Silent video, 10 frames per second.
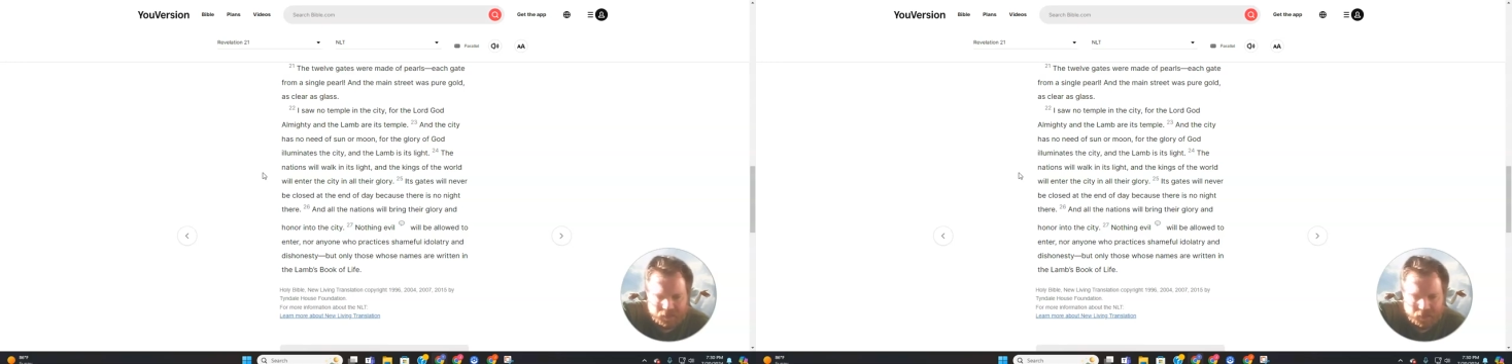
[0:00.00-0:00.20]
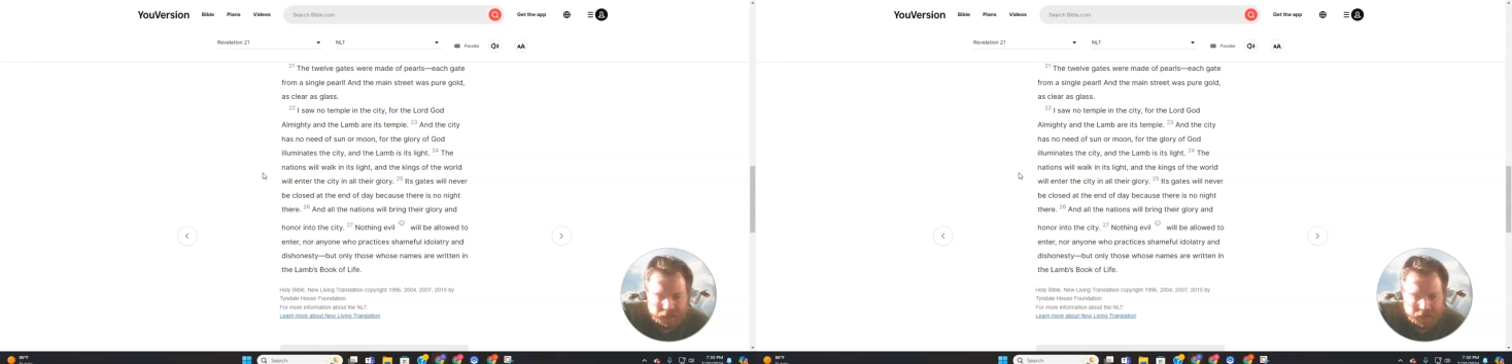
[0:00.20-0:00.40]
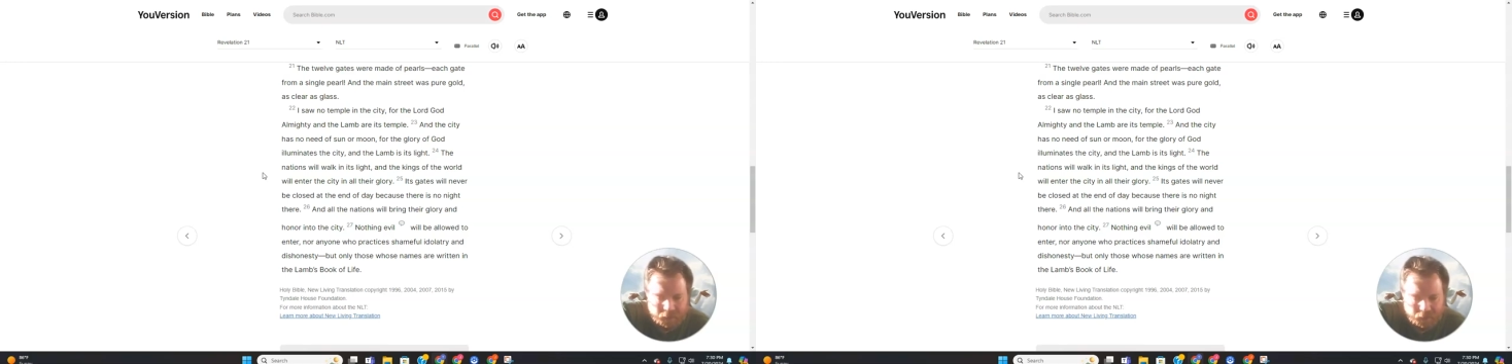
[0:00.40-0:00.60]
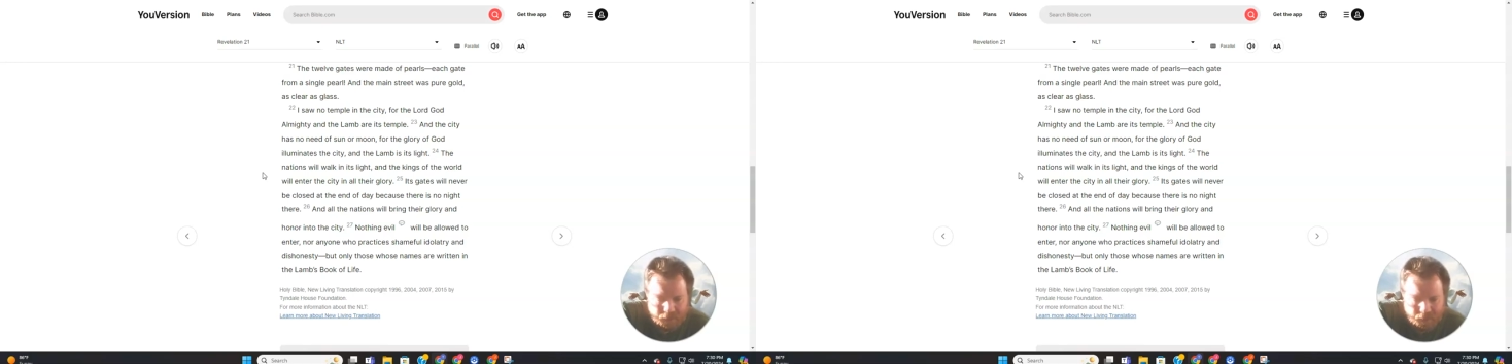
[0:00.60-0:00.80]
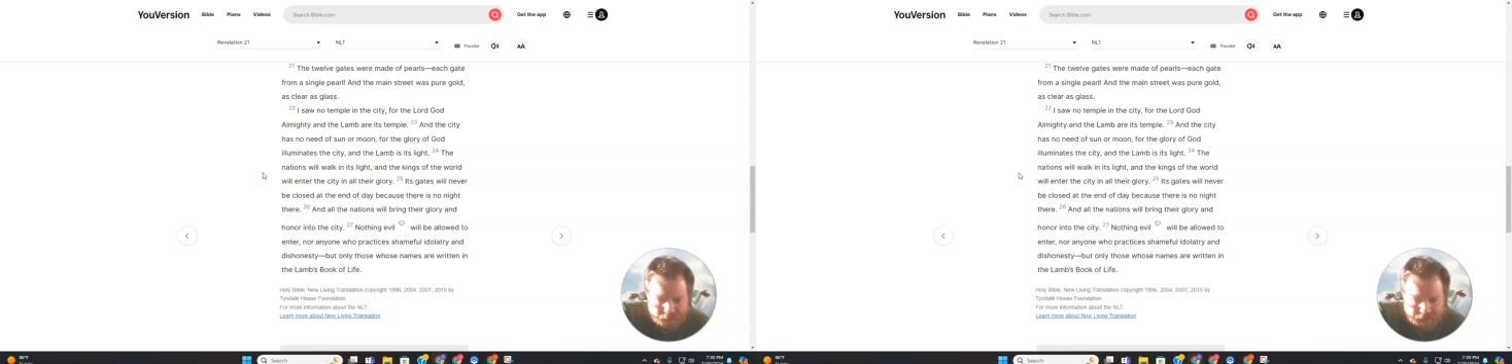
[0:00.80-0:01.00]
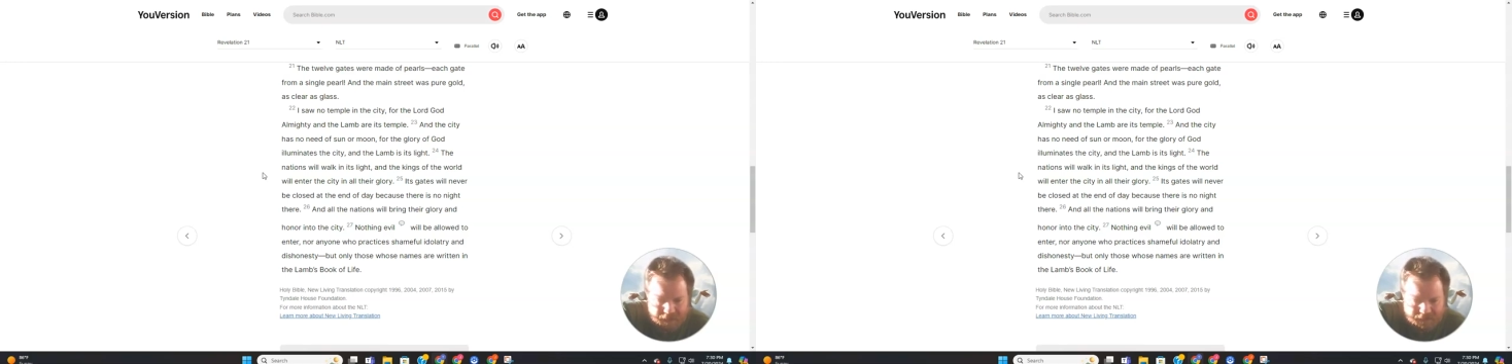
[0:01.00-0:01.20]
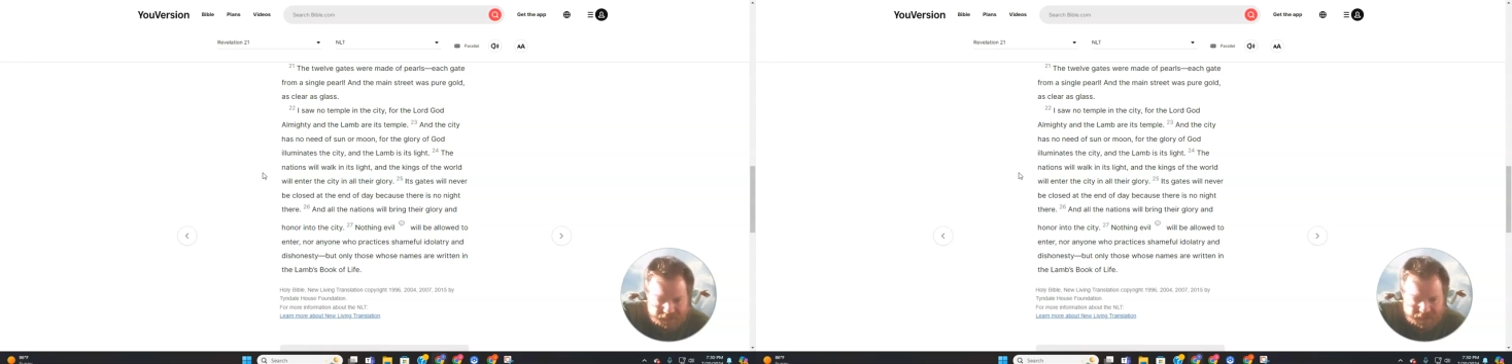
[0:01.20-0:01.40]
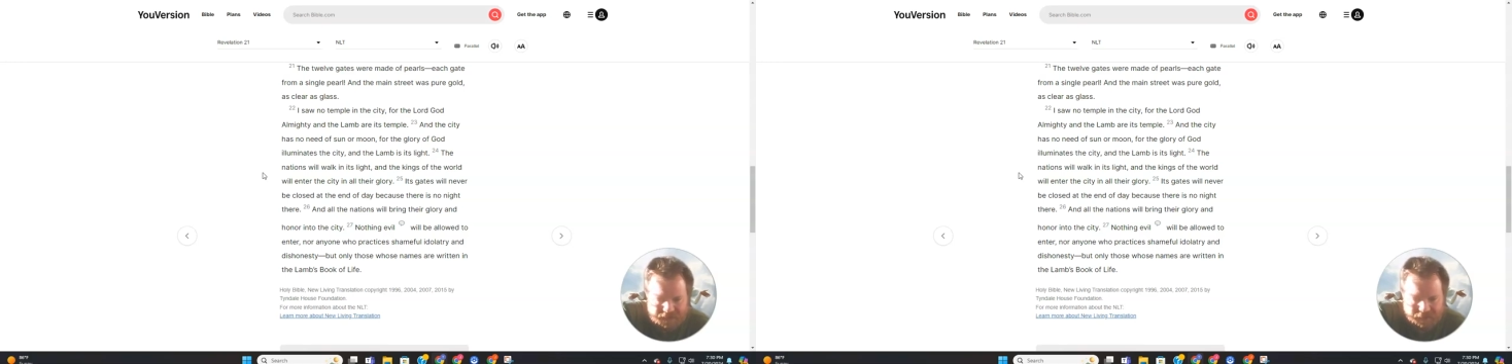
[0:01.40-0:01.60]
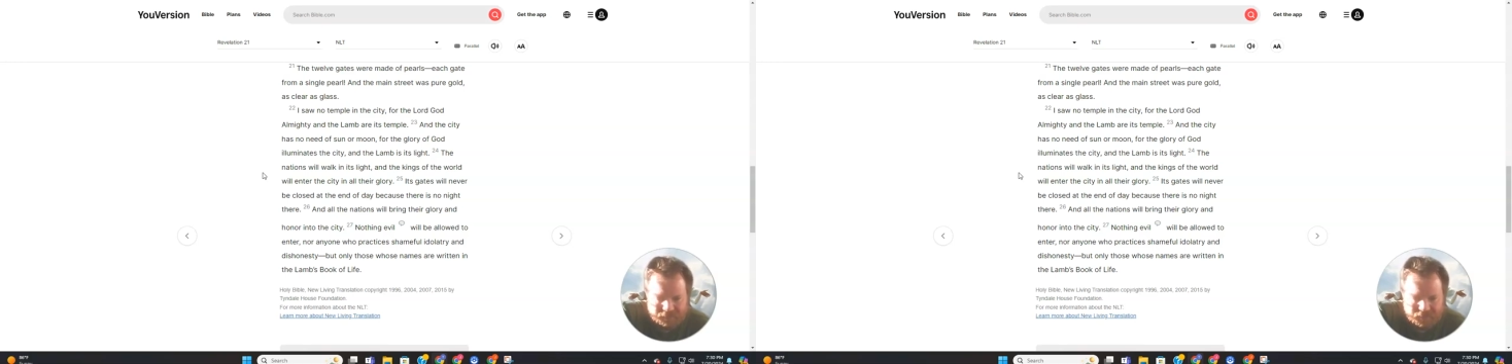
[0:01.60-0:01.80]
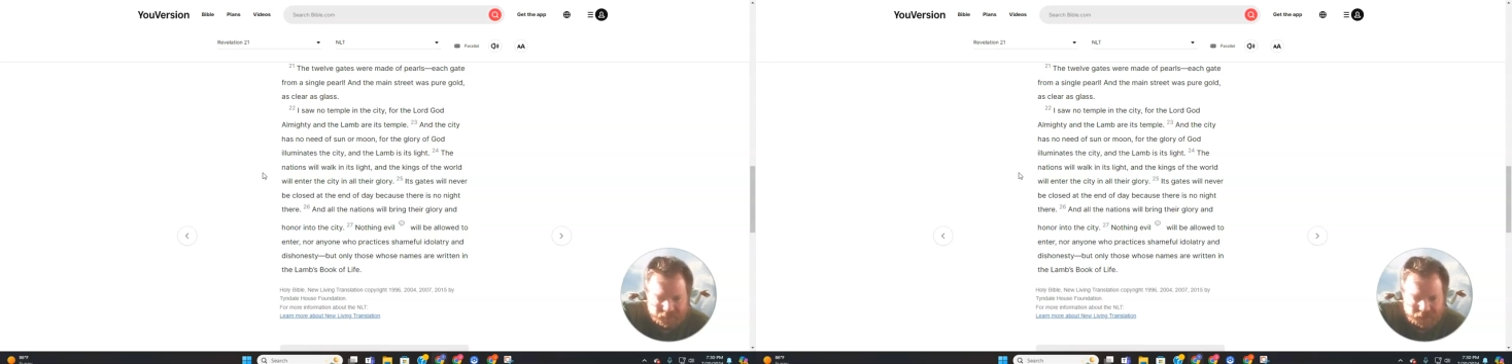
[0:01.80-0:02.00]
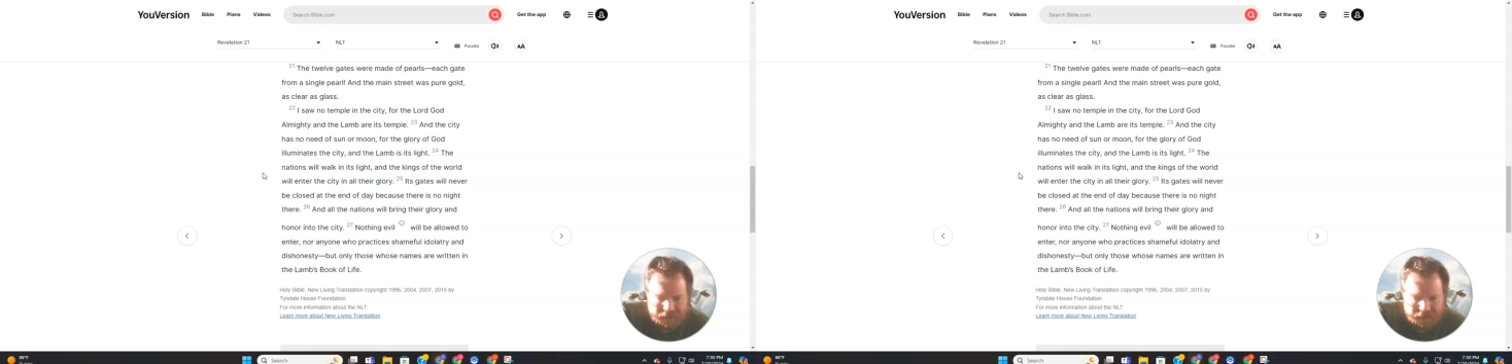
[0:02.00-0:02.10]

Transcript: nor anyone who practices shameful